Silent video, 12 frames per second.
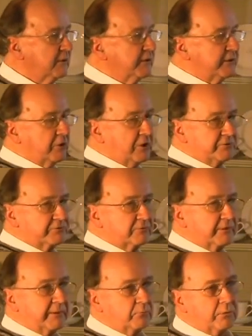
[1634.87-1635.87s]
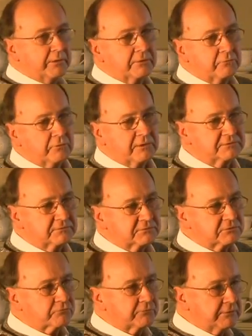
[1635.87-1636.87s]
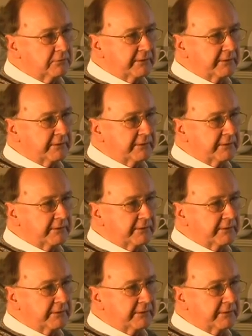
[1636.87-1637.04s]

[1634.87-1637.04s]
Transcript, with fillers: He also had one across the street